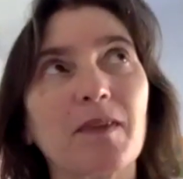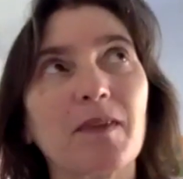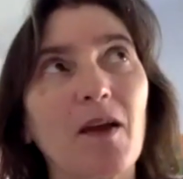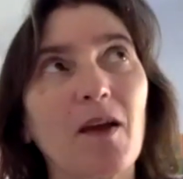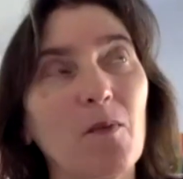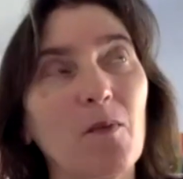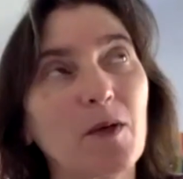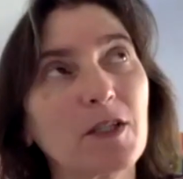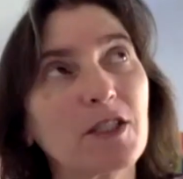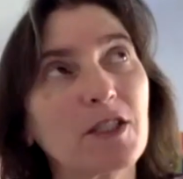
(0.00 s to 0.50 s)

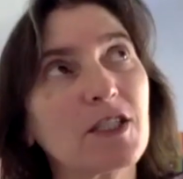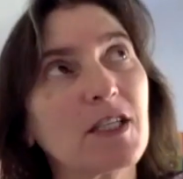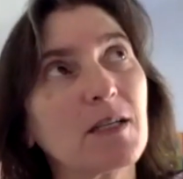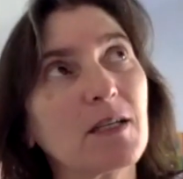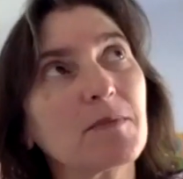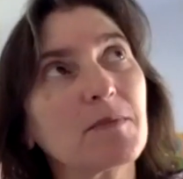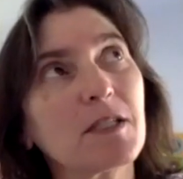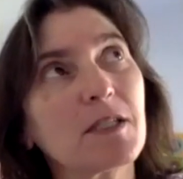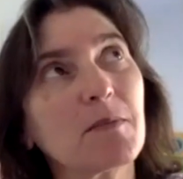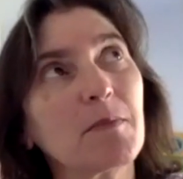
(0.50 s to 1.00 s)
Which
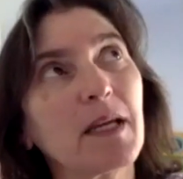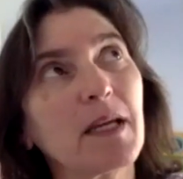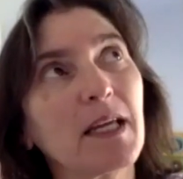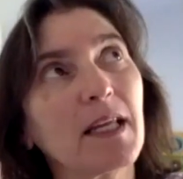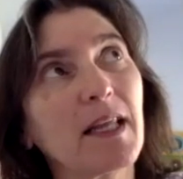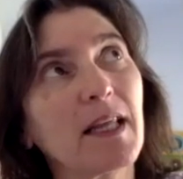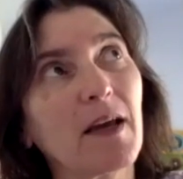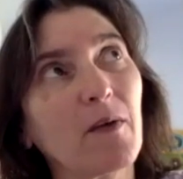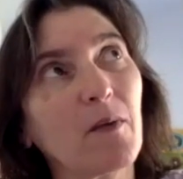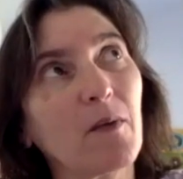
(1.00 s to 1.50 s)
seems to me
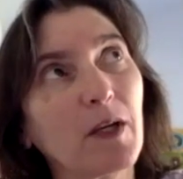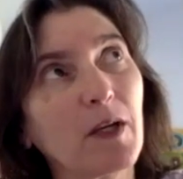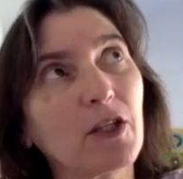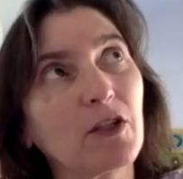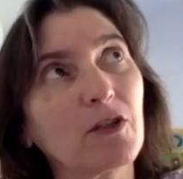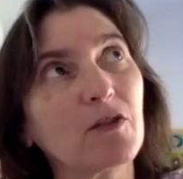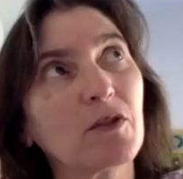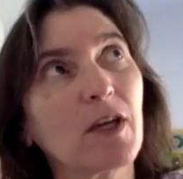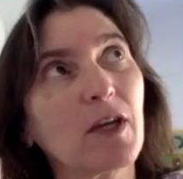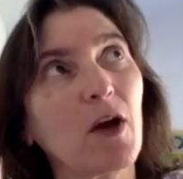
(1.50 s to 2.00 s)
that when
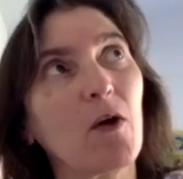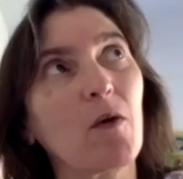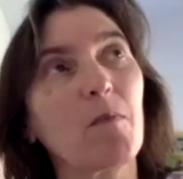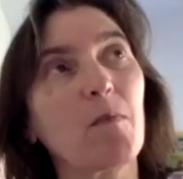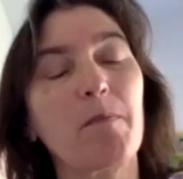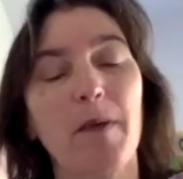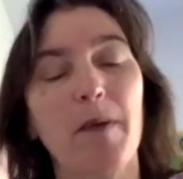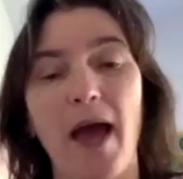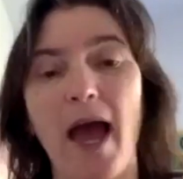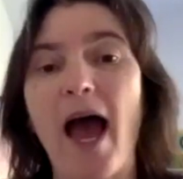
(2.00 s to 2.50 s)
you go
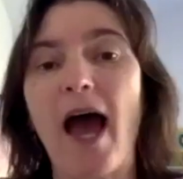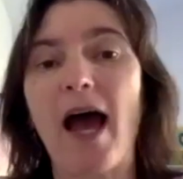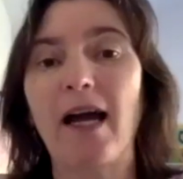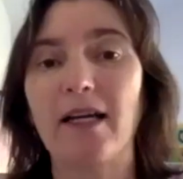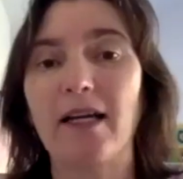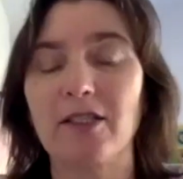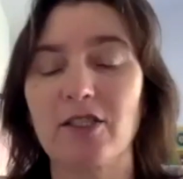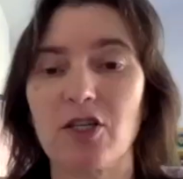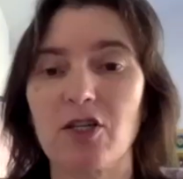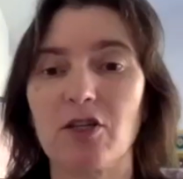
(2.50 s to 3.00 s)

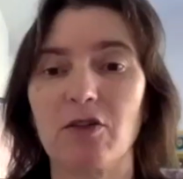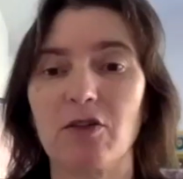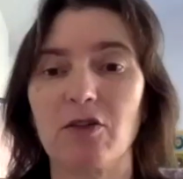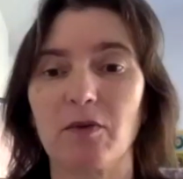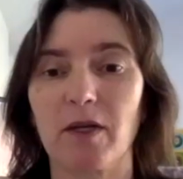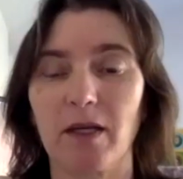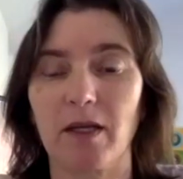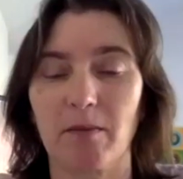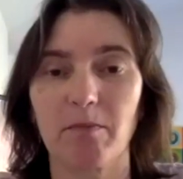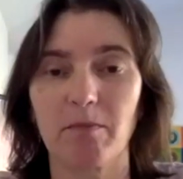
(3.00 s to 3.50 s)
back to
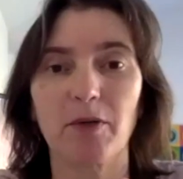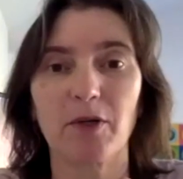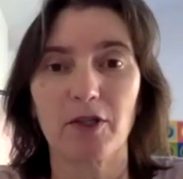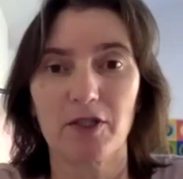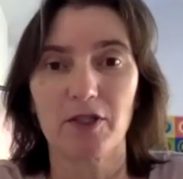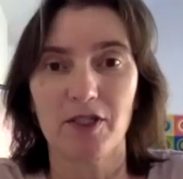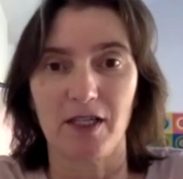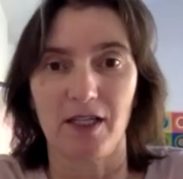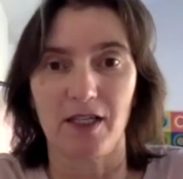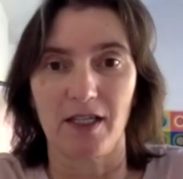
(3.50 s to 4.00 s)

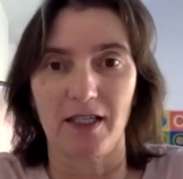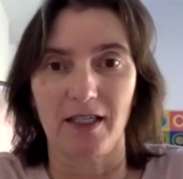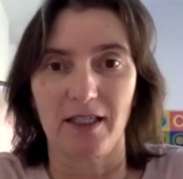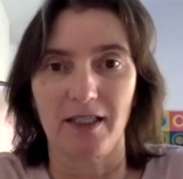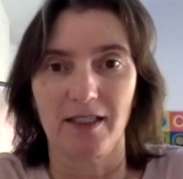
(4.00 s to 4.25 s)
in-person,